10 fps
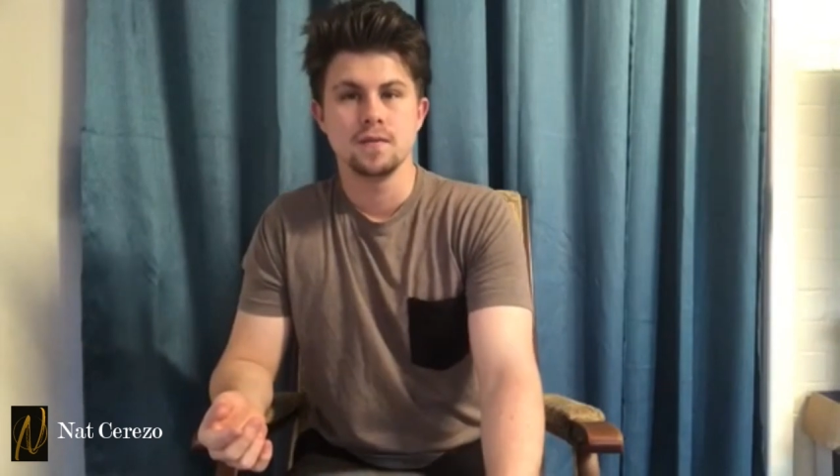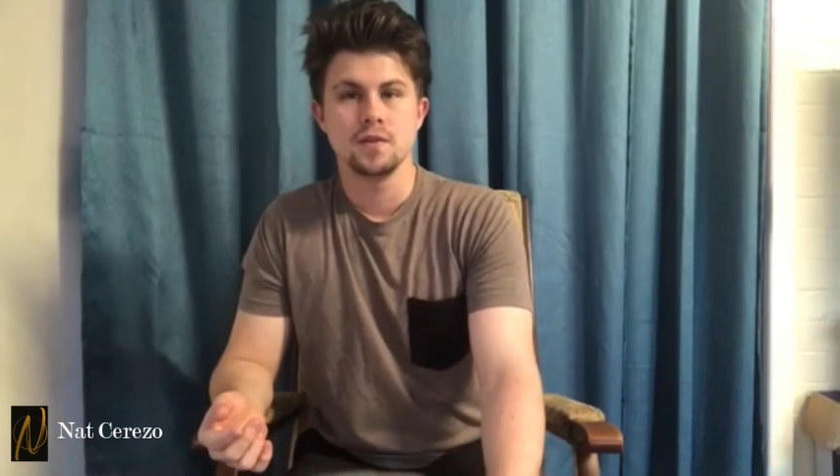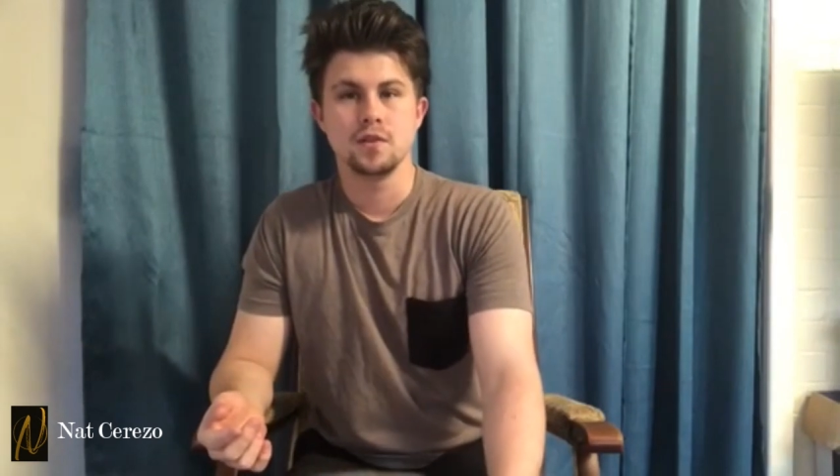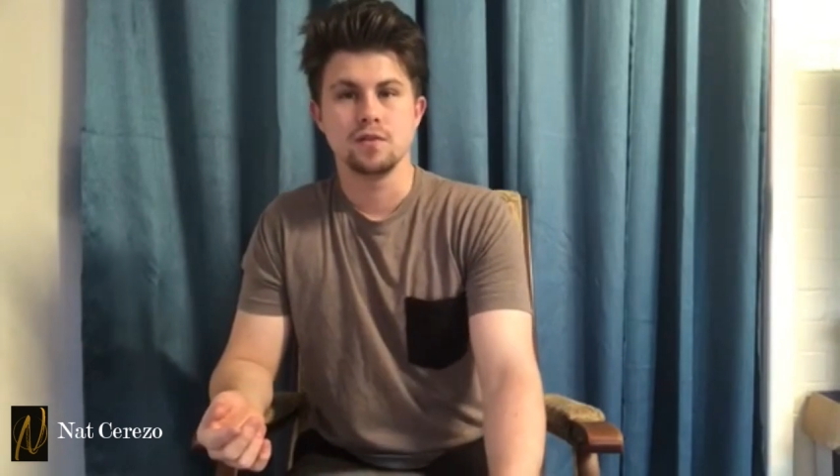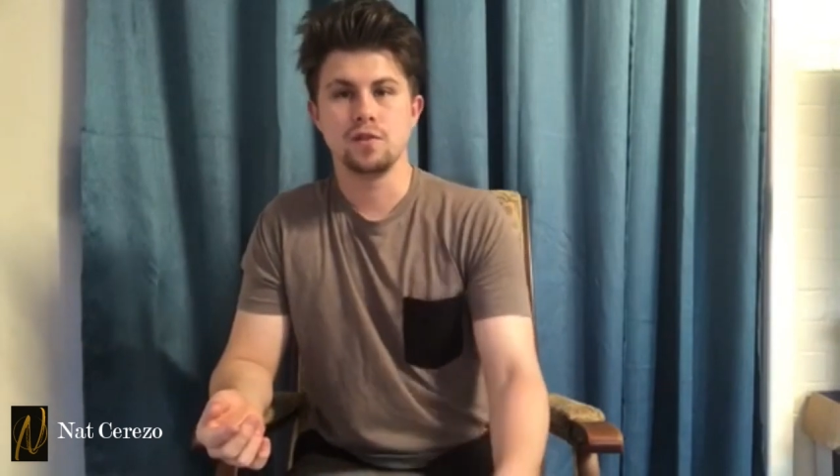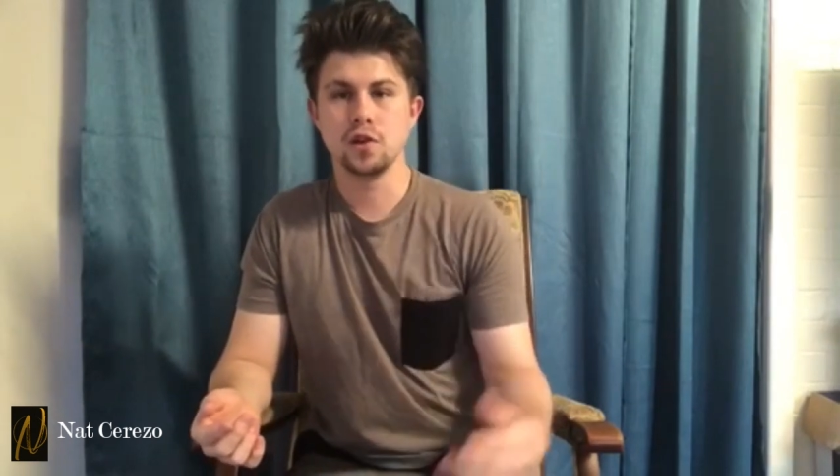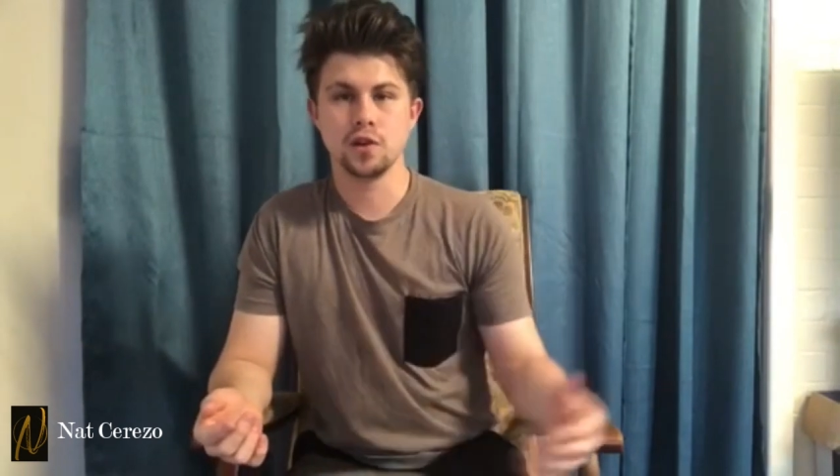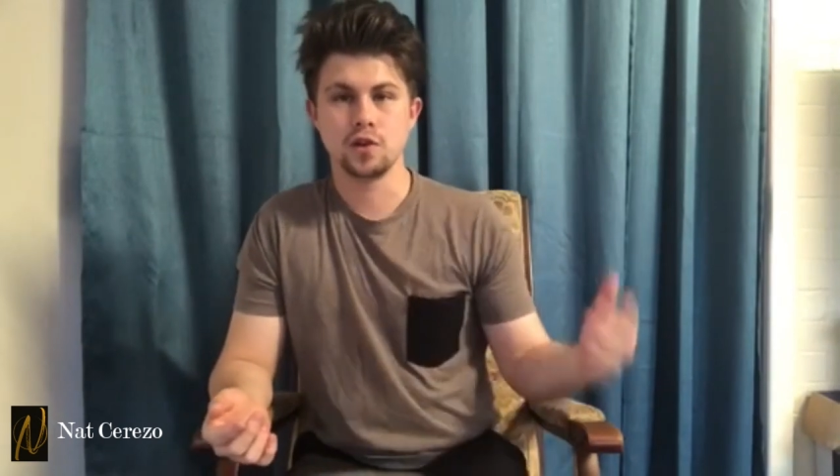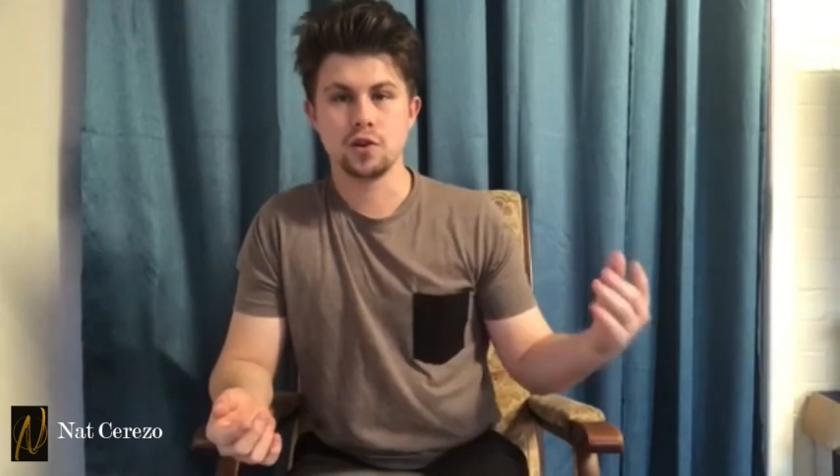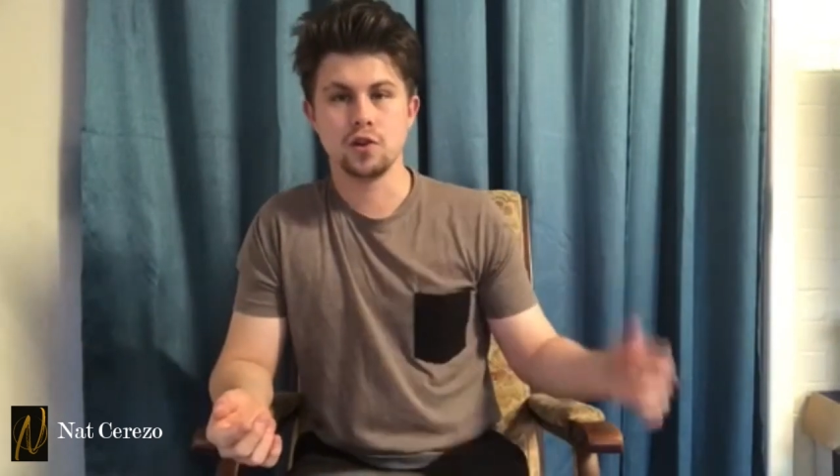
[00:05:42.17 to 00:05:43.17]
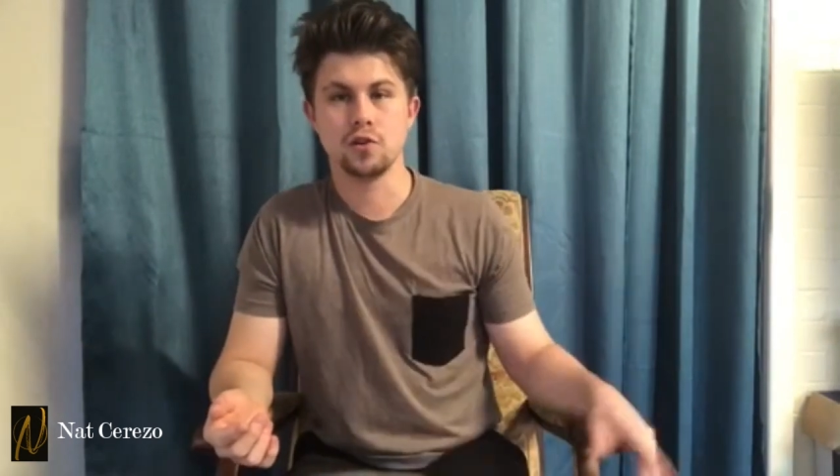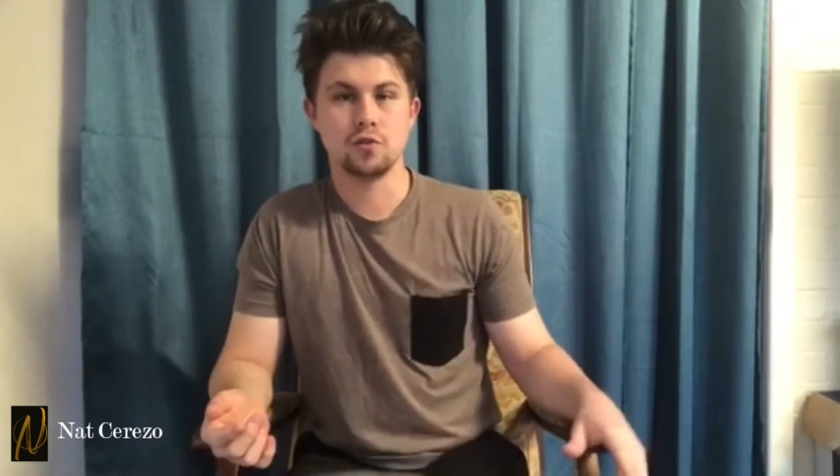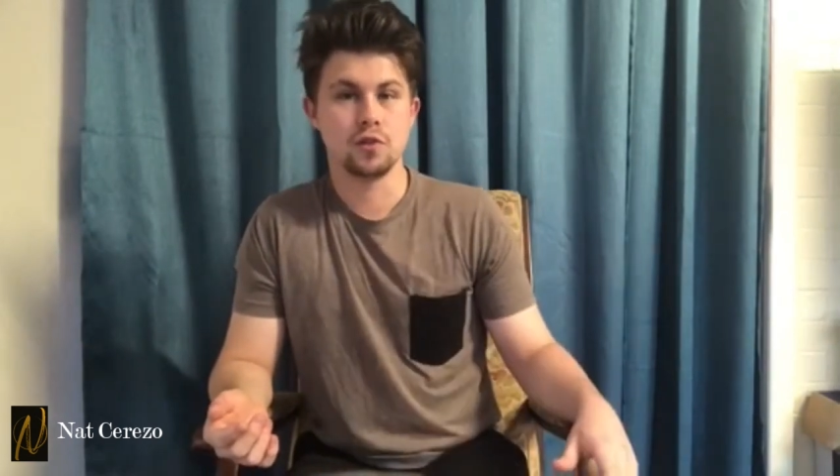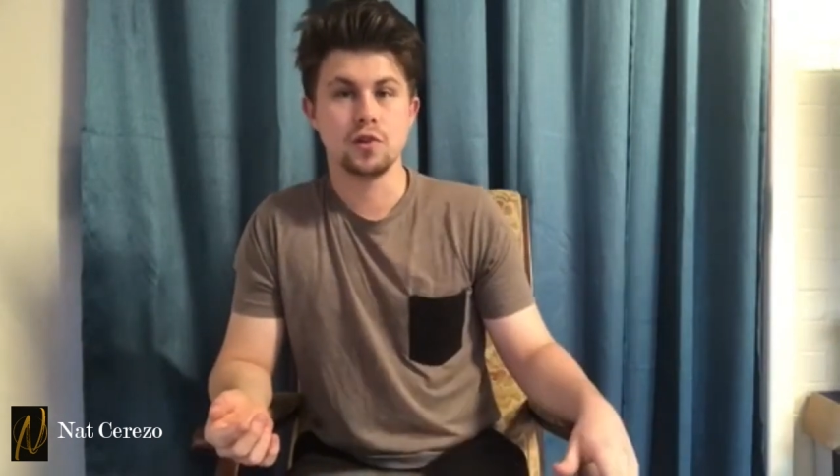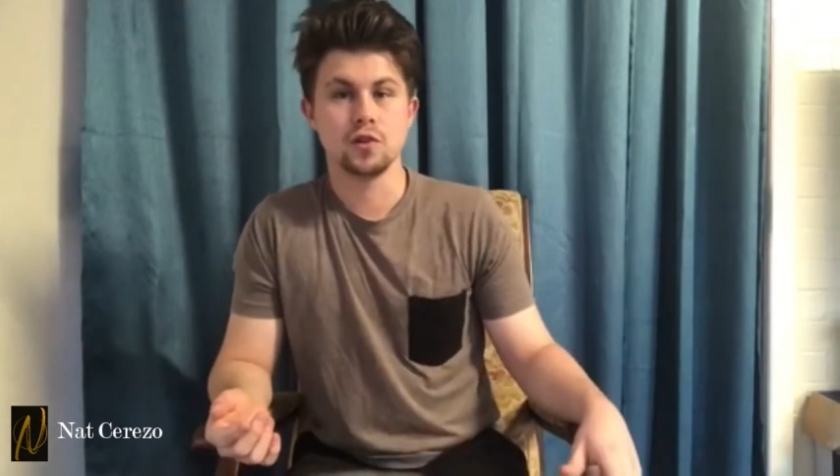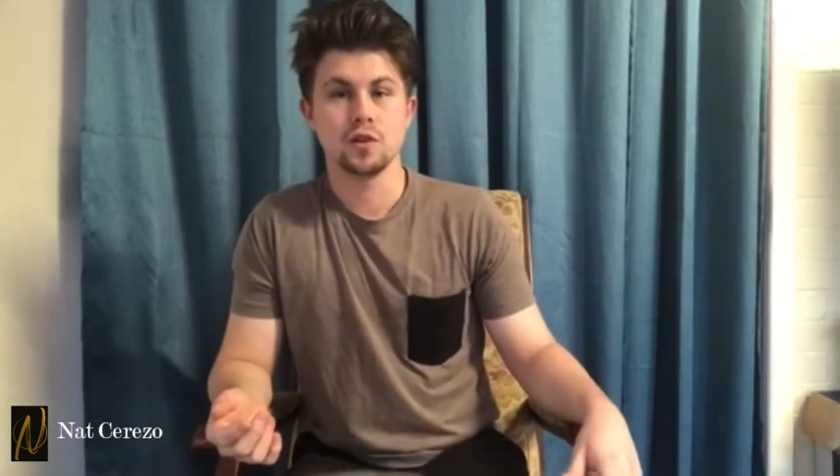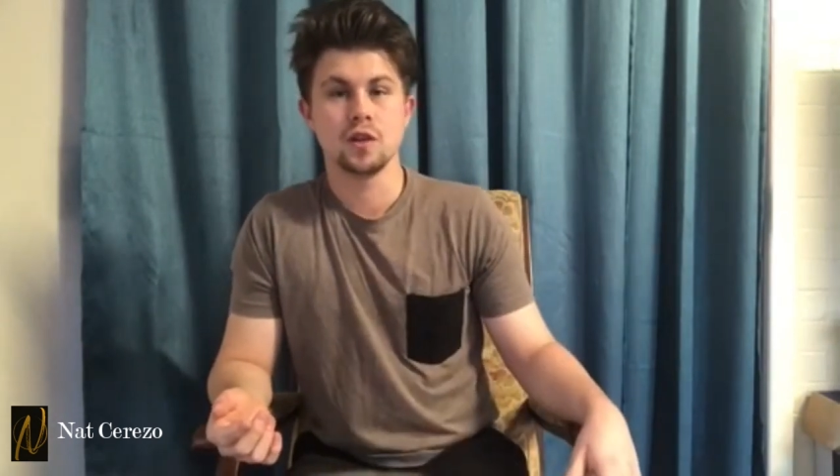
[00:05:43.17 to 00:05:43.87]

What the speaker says: to follow God or not.